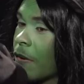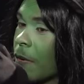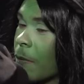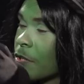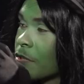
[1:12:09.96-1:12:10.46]

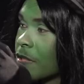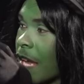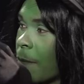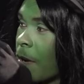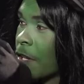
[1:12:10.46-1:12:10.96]
commercials
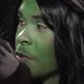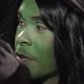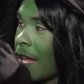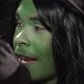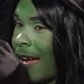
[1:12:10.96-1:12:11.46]
came on, you were
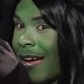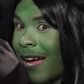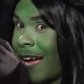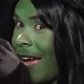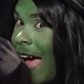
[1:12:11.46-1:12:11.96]
like, uh
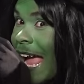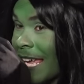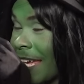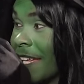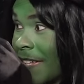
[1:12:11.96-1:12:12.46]
uh I
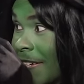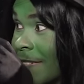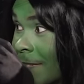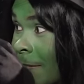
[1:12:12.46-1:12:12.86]
could eat this.